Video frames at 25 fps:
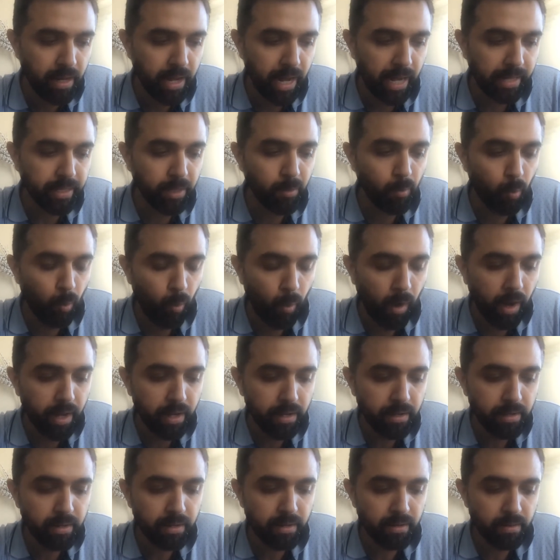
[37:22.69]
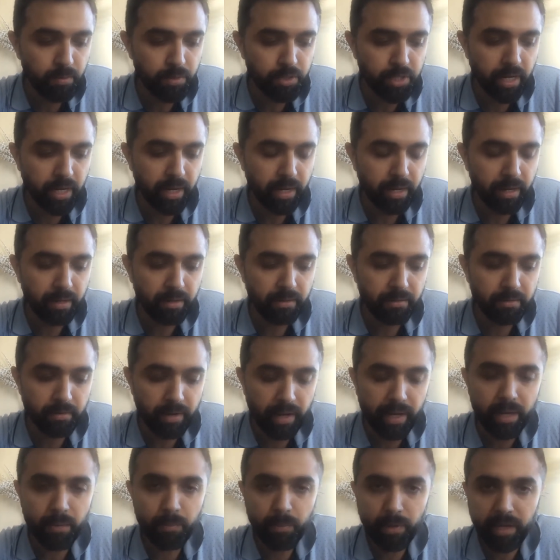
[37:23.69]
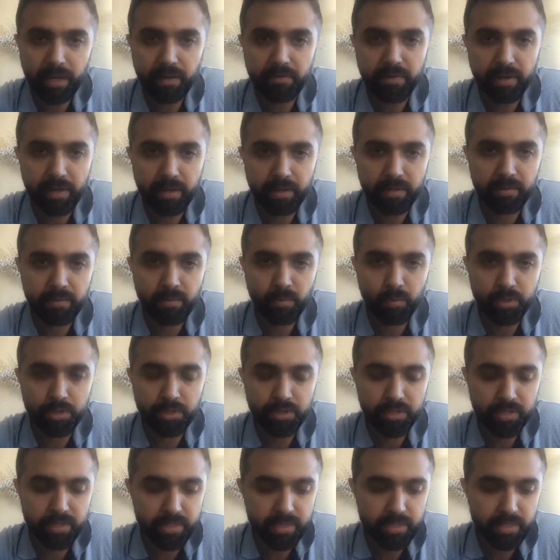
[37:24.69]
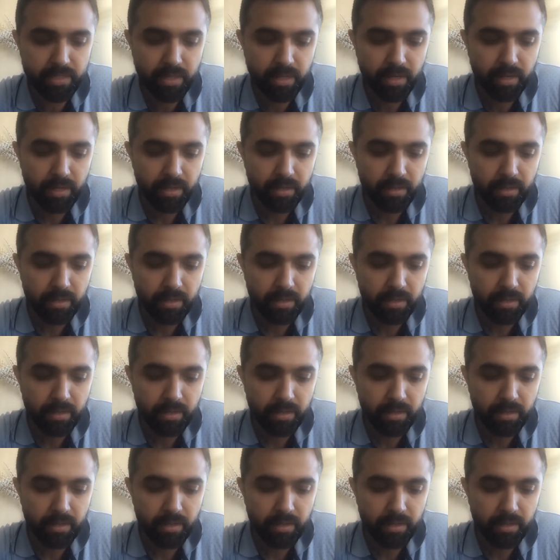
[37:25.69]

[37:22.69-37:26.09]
I think one, which I really believe in, which is